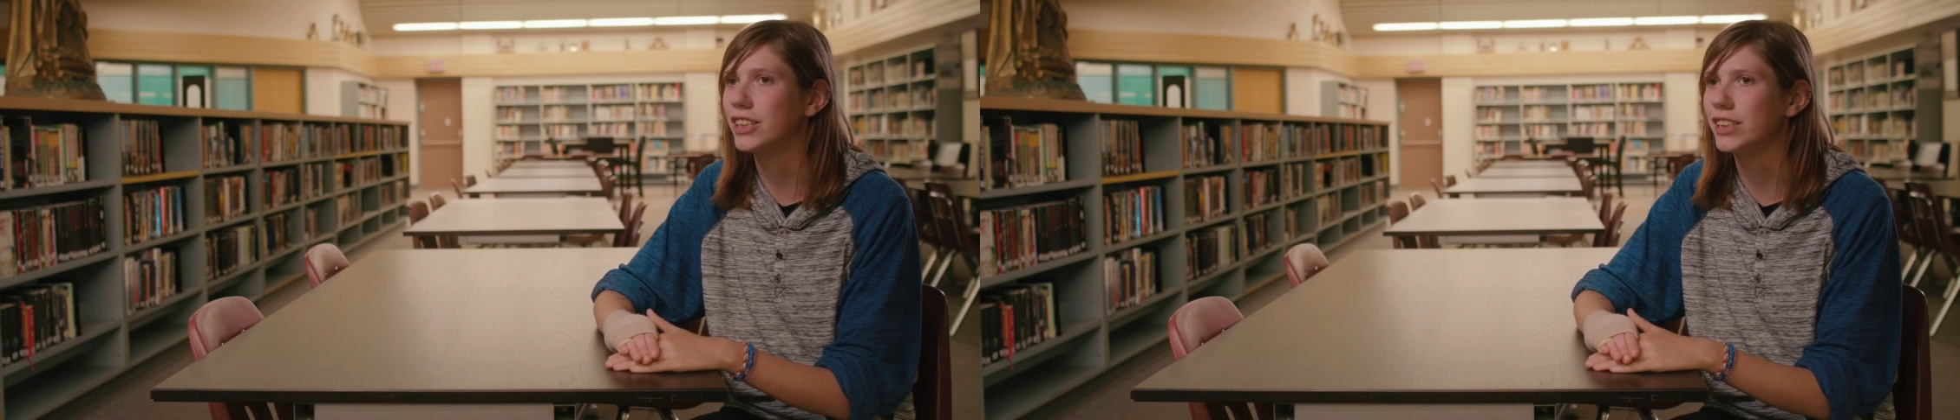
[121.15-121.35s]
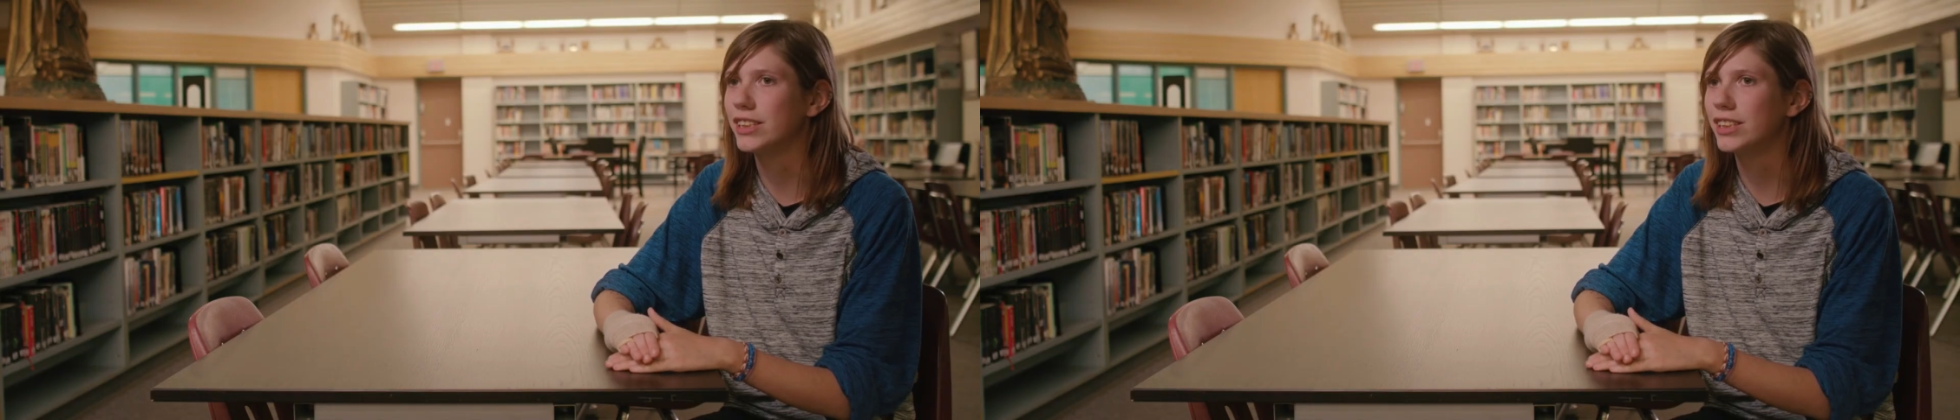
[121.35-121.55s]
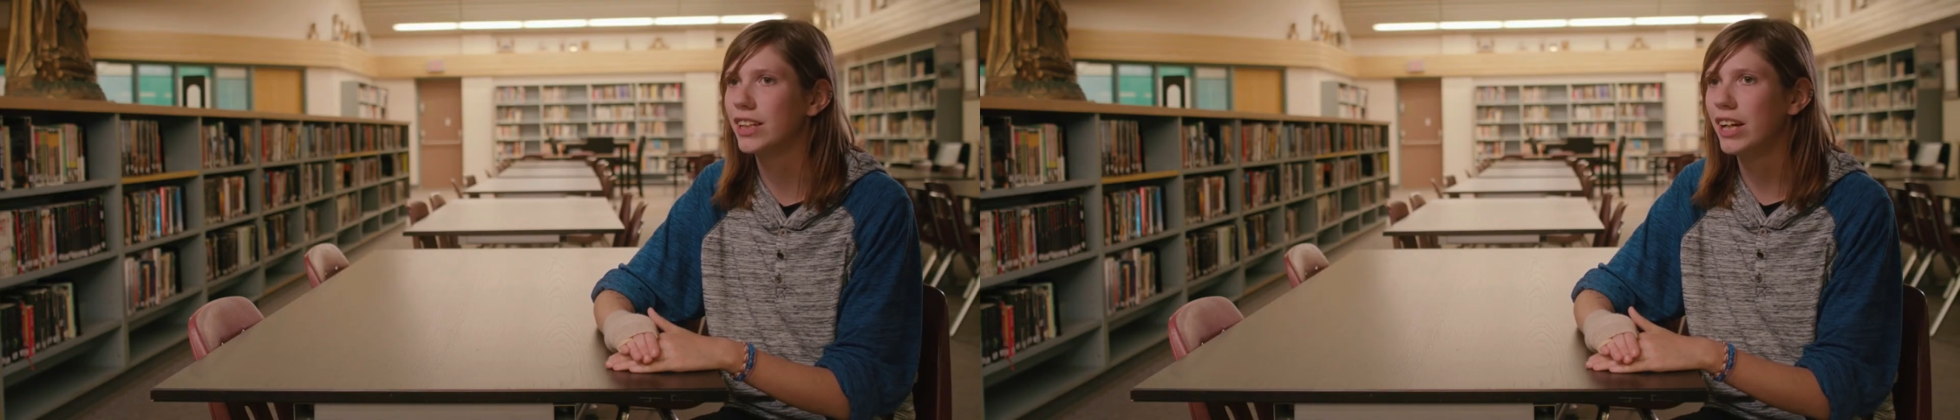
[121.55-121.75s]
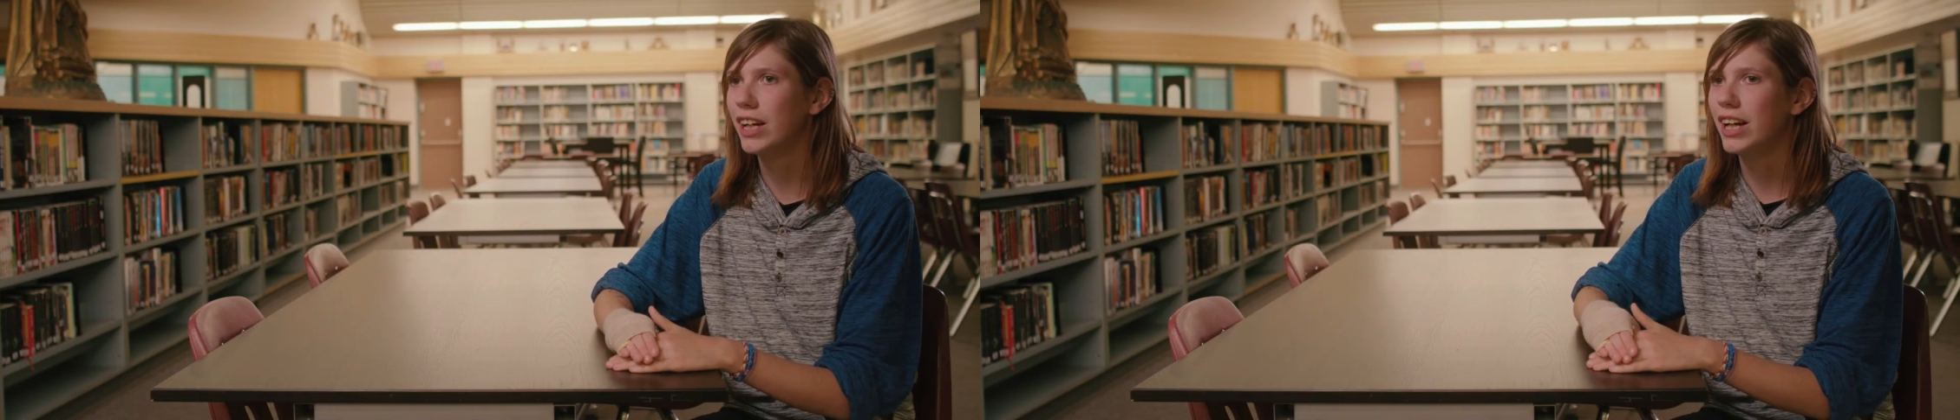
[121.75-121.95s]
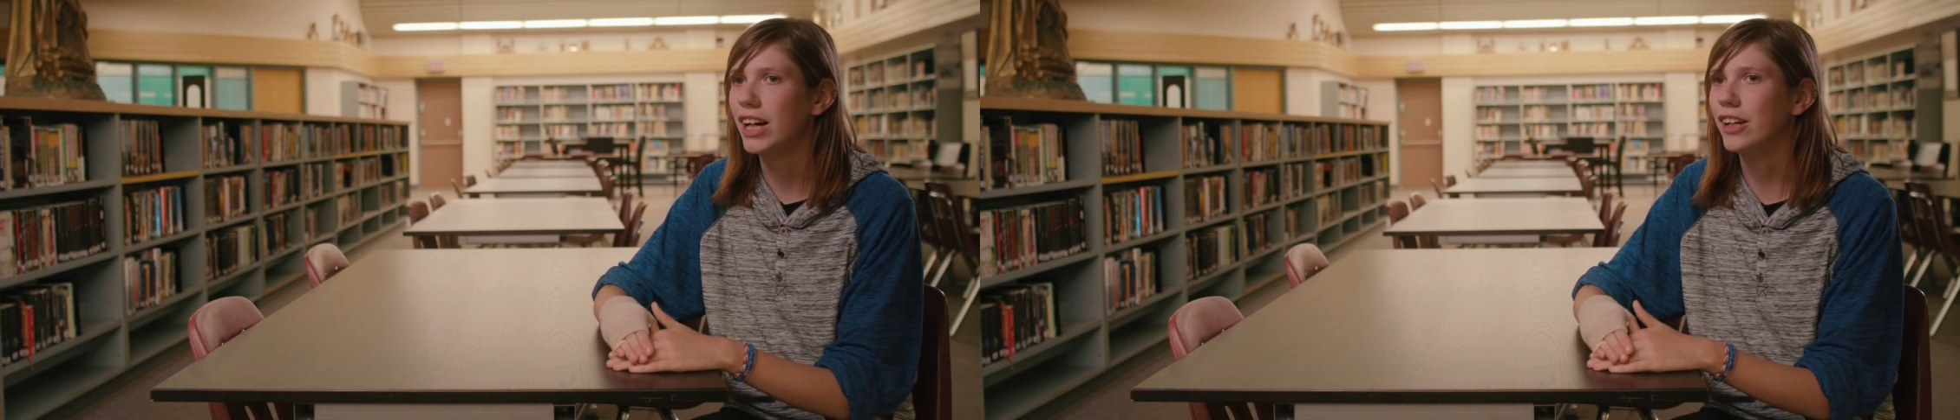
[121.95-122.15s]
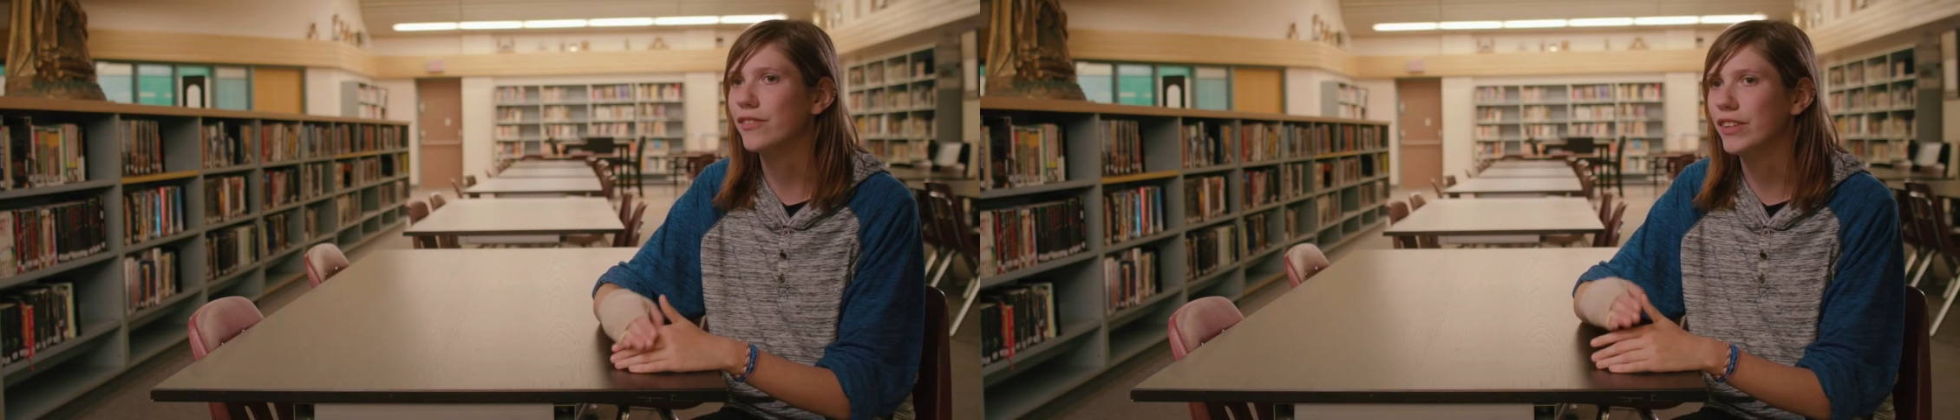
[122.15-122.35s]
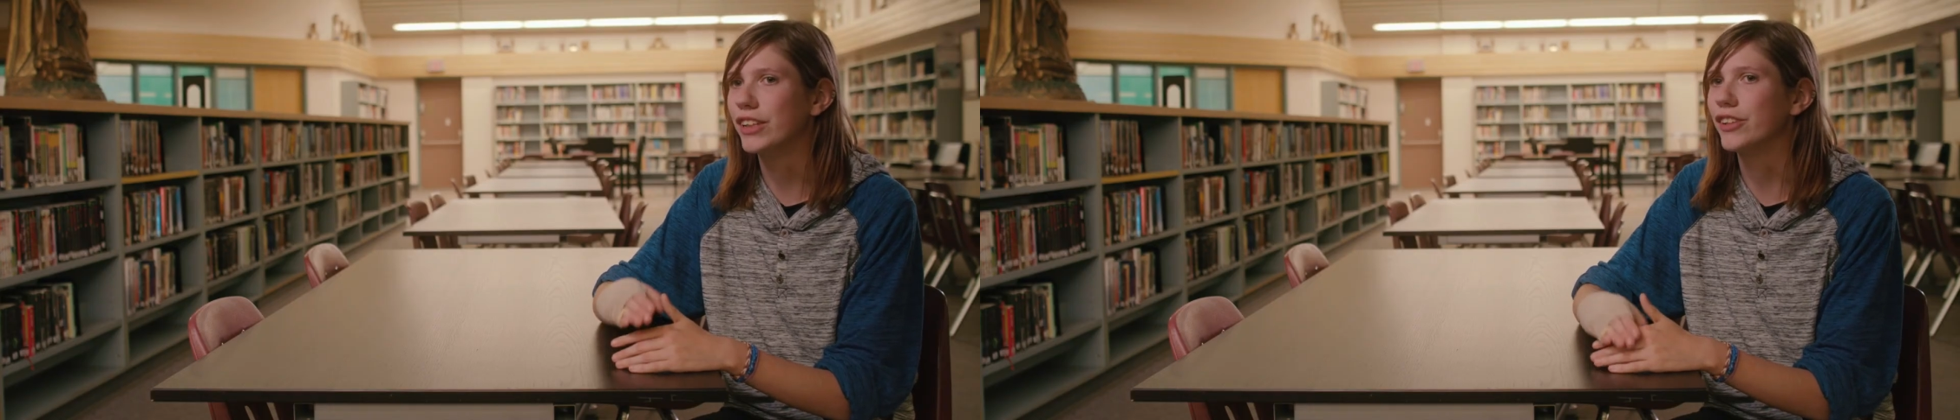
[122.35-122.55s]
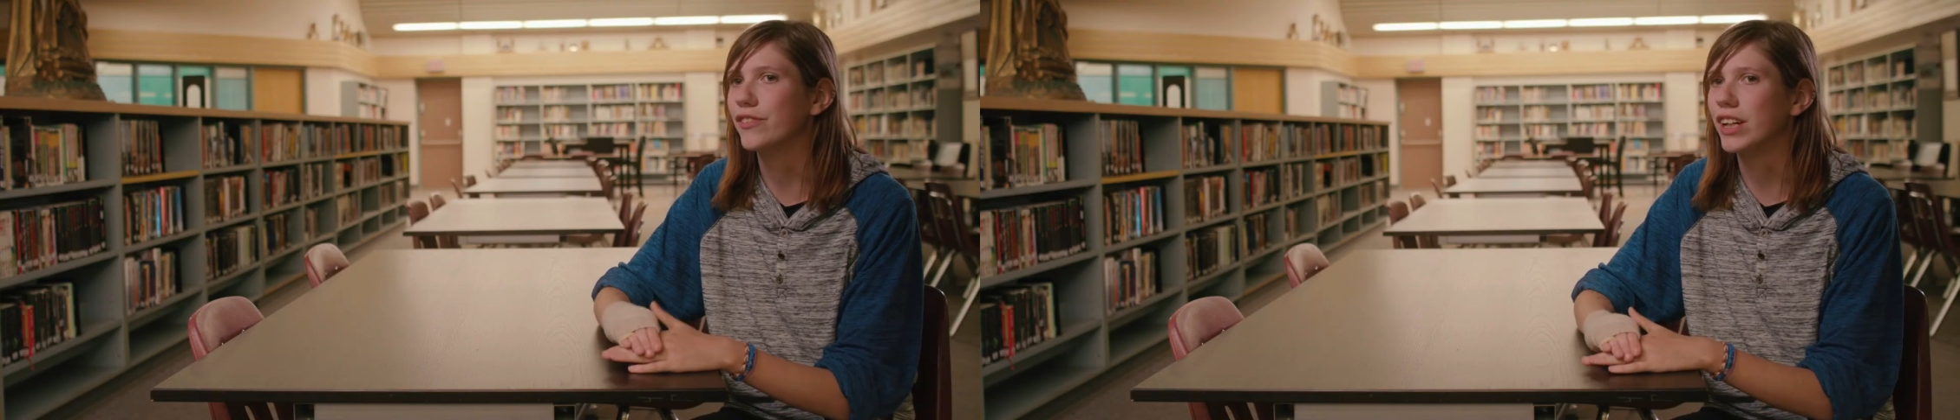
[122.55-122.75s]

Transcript: She's helped me through